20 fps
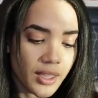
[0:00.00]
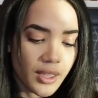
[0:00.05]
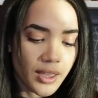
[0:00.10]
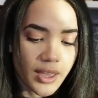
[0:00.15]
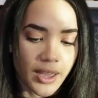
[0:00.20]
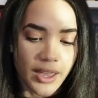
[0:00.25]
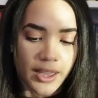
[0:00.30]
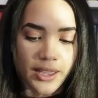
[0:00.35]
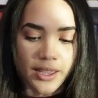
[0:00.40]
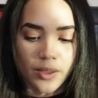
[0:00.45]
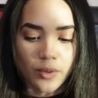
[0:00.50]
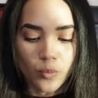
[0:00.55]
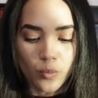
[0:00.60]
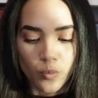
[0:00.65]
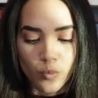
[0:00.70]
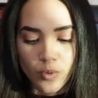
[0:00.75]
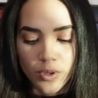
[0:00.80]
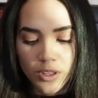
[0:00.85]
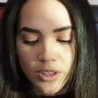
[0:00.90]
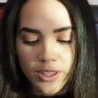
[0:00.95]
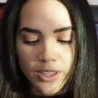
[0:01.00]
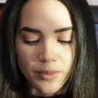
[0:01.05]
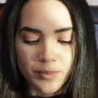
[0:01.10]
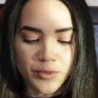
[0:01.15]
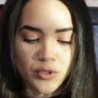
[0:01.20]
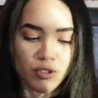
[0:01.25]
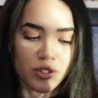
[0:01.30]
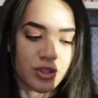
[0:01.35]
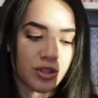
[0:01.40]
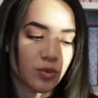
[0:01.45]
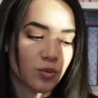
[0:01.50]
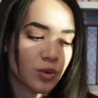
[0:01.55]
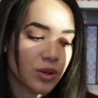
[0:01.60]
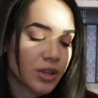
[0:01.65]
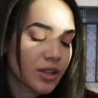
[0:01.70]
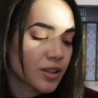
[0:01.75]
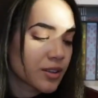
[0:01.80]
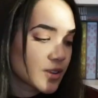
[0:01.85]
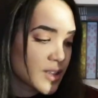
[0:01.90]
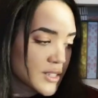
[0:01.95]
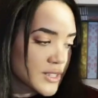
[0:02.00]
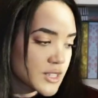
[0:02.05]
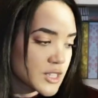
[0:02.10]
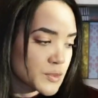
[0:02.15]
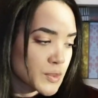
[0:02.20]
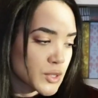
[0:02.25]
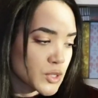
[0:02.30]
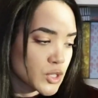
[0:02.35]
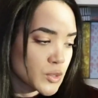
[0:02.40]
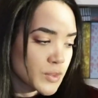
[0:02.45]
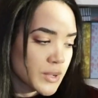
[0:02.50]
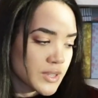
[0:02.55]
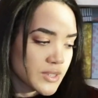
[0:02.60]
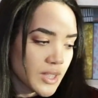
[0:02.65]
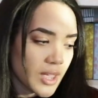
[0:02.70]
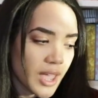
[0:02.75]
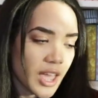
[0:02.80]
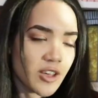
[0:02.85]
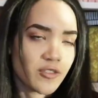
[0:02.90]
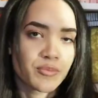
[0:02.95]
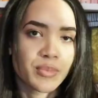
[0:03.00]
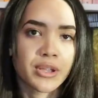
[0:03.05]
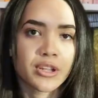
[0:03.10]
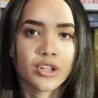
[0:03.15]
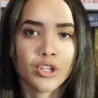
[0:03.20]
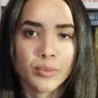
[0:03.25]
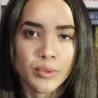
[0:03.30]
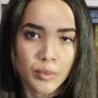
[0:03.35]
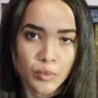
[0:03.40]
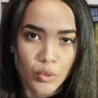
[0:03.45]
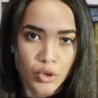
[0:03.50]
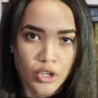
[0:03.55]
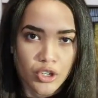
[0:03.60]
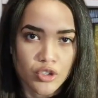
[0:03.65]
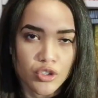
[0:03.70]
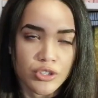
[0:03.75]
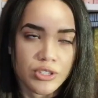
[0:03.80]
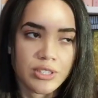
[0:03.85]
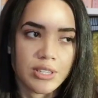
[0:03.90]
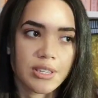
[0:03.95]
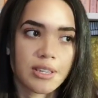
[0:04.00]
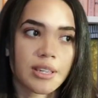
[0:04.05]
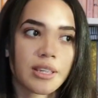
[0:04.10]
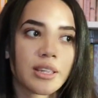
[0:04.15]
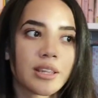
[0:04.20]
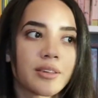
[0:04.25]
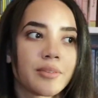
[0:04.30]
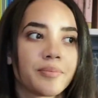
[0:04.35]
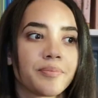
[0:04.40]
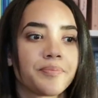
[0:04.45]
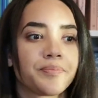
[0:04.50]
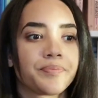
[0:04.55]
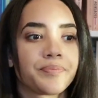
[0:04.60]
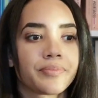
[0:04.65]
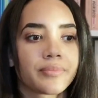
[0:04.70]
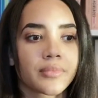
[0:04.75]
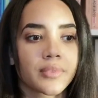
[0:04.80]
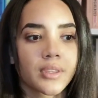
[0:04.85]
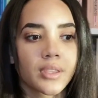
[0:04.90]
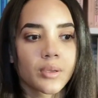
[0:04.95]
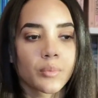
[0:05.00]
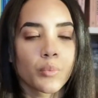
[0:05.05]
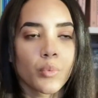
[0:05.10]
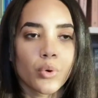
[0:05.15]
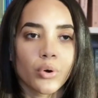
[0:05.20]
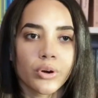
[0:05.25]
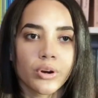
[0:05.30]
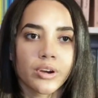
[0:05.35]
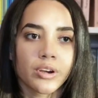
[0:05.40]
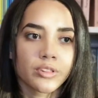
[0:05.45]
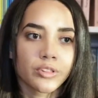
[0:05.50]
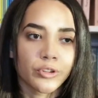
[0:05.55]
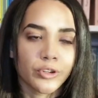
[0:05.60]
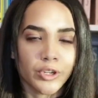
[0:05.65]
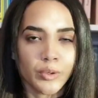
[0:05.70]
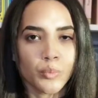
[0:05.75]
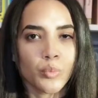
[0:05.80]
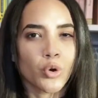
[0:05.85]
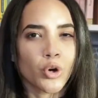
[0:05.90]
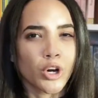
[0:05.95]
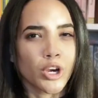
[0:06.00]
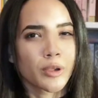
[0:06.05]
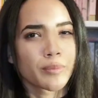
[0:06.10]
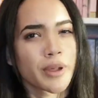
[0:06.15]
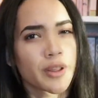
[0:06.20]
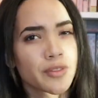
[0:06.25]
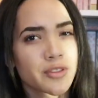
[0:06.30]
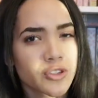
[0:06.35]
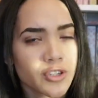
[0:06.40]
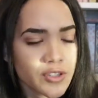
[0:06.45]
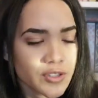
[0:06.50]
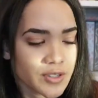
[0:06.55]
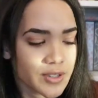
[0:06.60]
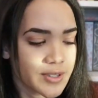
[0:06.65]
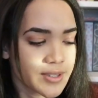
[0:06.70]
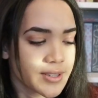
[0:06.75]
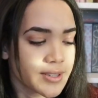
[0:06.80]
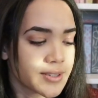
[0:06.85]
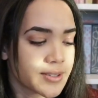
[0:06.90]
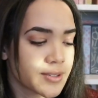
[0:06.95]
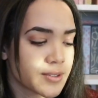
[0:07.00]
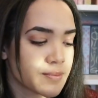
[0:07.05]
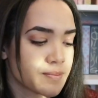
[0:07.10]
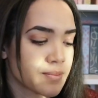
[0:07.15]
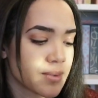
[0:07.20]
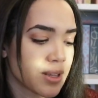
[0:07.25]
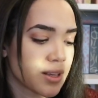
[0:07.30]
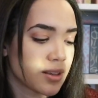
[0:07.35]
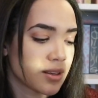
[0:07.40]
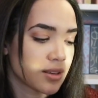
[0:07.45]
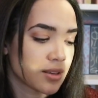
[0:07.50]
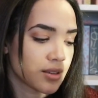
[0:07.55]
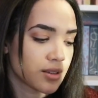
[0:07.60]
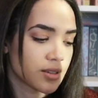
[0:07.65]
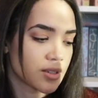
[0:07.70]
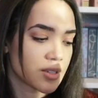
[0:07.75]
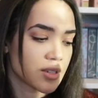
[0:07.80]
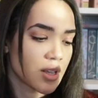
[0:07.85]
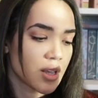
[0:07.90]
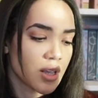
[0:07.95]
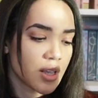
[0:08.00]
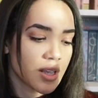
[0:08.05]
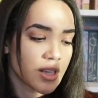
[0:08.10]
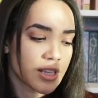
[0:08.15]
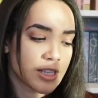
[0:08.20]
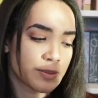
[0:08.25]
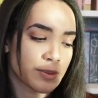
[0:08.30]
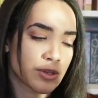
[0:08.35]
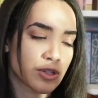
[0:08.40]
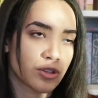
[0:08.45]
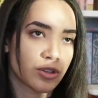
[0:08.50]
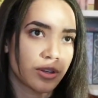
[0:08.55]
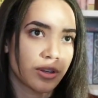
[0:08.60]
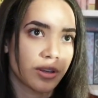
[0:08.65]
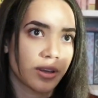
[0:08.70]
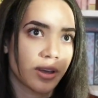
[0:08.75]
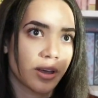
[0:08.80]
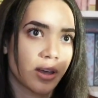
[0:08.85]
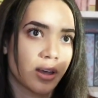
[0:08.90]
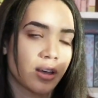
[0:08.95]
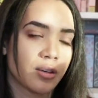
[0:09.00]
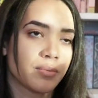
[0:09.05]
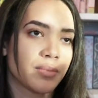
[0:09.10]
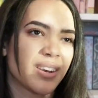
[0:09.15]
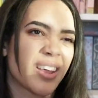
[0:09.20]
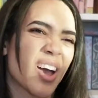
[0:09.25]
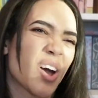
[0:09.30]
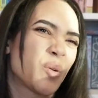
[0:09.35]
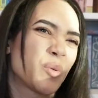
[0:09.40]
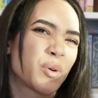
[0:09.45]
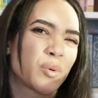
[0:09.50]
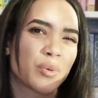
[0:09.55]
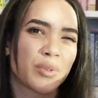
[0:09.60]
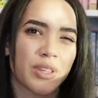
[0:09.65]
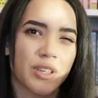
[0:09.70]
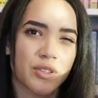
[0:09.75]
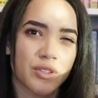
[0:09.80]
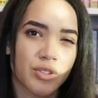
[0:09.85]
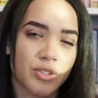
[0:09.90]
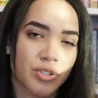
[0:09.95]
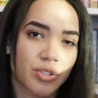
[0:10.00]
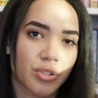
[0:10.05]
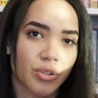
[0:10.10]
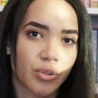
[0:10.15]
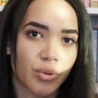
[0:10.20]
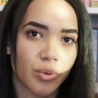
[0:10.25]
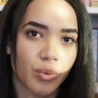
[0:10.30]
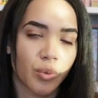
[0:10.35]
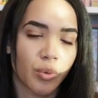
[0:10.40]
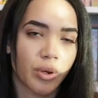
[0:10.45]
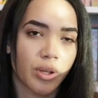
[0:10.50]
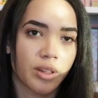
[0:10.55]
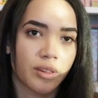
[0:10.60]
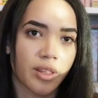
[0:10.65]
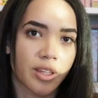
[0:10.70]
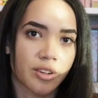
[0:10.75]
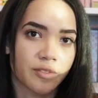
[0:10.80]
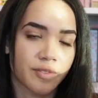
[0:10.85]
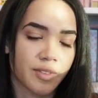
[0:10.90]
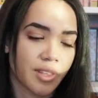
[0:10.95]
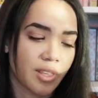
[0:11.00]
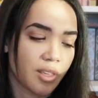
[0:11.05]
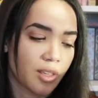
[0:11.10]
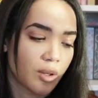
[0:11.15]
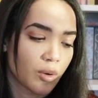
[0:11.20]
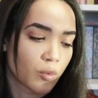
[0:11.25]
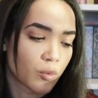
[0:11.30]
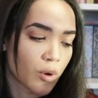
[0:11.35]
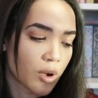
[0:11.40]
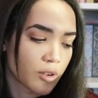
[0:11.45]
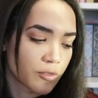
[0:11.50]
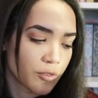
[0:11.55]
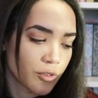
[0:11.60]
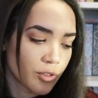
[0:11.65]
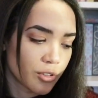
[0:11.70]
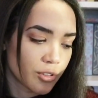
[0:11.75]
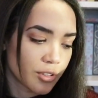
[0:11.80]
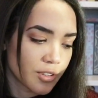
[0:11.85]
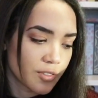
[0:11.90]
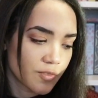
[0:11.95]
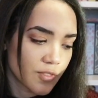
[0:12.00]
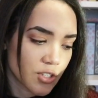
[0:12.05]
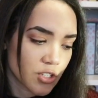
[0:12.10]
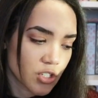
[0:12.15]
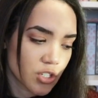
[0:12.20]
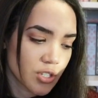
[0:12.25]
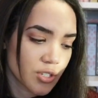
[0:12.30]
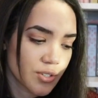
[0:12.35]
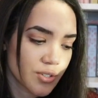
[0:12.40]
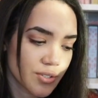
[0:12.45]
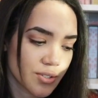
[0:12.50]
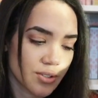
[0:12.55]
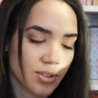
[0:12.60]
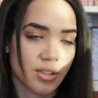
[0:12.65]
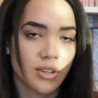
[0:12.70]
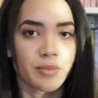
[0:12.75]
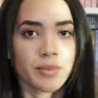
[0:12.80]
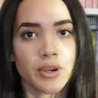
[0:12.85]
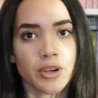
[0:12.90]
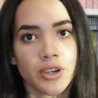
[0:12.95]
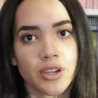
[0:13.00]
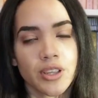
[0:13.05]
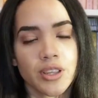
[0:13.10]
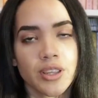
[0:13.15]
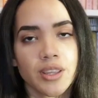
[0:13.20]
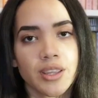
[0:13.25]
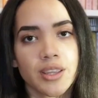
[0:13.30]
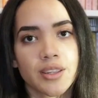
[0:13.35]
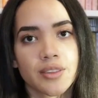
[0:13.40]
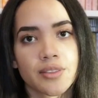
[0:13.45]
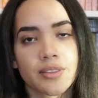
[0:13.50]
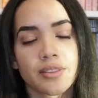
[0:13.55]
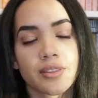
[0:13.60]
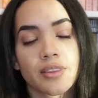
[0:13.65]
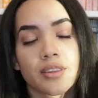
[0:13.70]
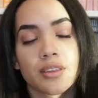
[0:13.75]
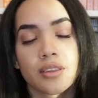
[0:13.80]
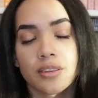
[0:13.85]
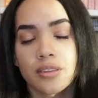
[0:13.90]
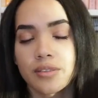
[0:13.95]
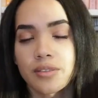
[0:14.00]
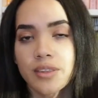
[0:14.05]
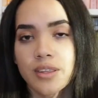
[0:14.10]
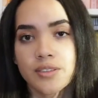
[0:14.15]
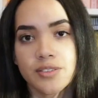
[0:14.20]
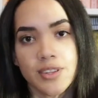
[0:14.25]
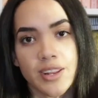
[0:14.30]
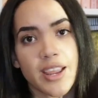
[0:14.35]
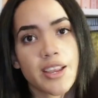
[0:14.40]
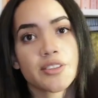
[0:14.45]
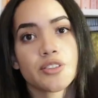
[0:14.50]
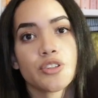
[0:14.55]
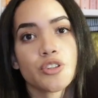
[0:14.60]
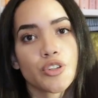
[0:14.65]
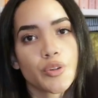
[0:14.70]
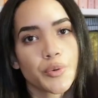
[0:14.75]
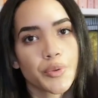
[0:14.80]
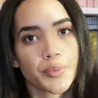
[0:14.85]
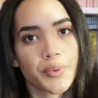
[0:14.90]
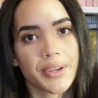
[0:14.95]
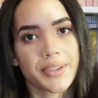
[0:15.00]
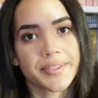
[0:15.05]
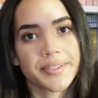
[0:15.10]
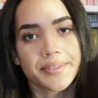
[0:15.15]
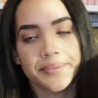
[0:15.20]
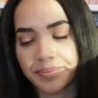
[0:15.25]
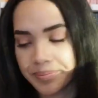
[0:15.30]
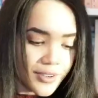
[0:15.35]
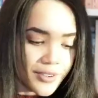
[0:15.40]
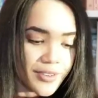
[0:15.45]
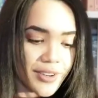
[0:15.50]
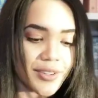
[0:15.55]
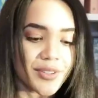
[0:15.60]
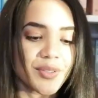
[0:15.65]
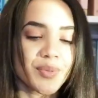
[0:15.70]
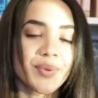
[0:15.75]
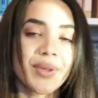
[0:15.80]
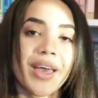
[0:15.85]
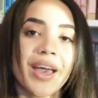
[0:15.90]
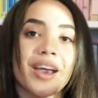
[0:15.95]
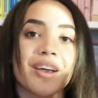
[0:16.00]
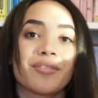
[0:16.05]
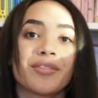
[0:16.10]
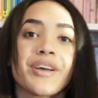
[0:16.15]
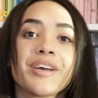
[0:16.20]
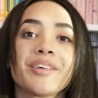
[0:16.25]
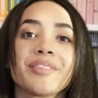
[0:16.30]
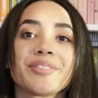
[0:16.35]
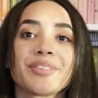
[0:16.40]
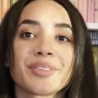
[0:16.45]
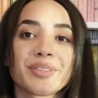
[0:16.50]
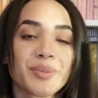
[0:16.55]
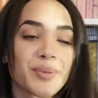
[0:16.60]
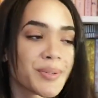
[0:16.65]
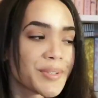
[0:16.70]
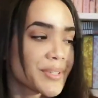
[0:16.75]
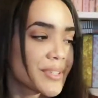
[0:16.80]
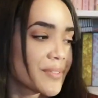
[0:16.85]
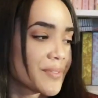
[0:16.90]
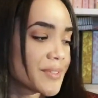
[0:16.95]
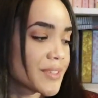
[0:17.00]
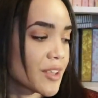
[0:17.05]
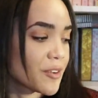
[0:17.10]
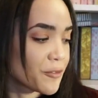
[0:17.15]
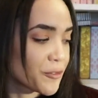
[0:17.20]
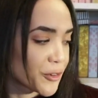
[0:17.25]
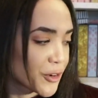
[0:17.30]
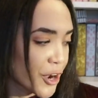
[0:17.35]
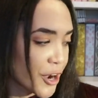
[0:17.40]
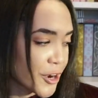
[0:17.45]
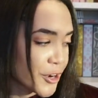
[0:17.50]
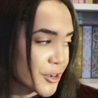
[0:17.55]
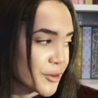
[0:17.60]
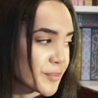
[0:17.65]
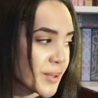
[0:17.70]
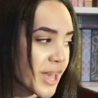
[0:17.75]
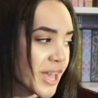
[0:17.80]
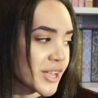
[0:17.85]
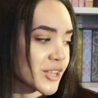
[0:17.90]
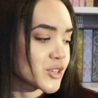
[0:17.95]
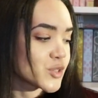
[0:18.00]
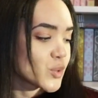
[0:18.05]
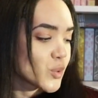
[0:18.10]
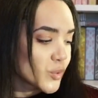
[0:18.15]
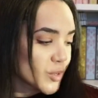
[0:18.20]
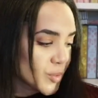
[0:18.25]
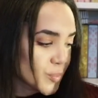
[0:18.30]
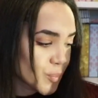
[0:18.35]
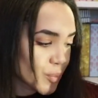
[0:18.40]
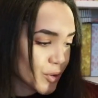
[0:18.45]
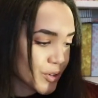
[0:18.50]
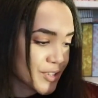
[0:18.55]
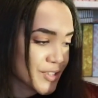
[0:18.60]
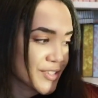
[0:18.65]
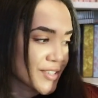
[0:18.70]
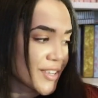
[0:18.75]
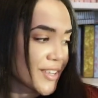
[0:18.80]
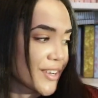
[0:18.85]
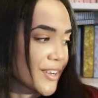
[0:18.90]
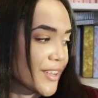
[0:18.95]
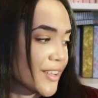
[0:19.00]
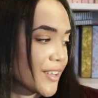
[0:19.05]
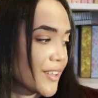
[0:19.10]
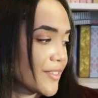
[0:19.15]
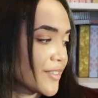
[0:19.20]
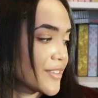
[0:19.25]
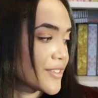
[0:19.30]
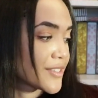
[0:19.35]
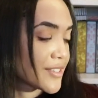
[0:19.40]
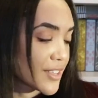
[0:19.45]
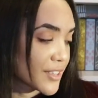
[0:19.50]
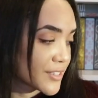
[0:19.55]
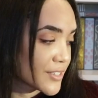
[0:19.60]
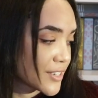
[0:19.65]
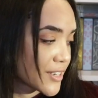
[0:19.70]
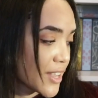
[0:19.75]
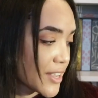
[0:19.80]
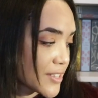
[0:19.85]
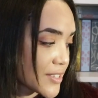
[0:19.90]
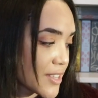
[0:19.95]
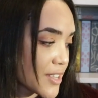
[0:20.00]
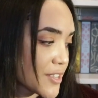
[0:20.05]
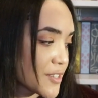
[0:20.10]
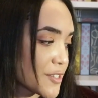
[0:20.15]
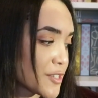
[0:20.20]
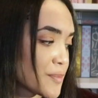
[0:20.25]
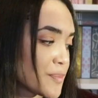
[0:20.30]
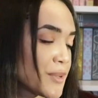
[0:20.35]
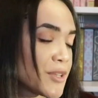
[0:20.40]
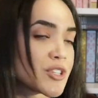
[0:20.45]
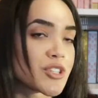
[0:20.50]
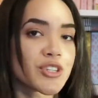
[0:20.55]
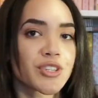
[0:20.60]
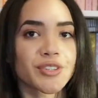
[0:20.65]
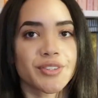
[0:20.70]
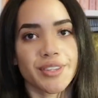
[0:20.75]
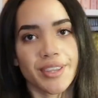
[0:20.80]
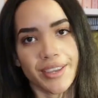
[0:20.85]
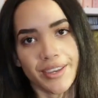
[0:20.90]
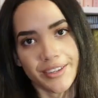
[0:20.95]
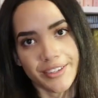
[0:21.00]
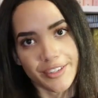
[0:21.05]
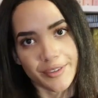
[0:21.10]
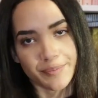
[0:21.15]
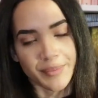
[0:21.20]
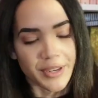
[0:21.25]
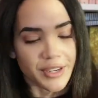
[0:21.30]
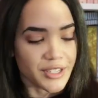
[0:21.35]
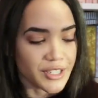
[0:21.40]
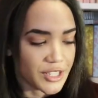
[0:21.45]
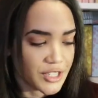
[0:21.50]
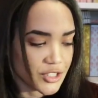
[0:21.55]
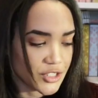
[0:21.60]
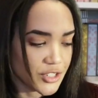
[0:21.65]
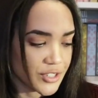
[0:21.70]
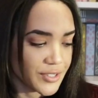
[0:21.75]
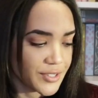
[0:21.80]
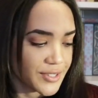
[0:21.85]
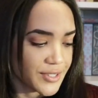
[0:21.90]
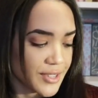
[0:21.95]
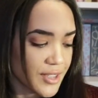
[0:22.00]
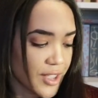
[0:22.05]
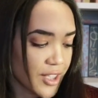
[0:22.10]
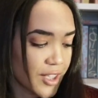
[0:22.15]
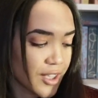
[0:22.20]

I really am interested in reading in this, especially because I have been a little bit more interested in more learning more about the justice system and especially um, in how it relates to a lot of the wrongful convictions in America and the things that has to do with race. Next we have The Source of Self-Regard by Toni Morrison, selected essays, speeches, and meditations.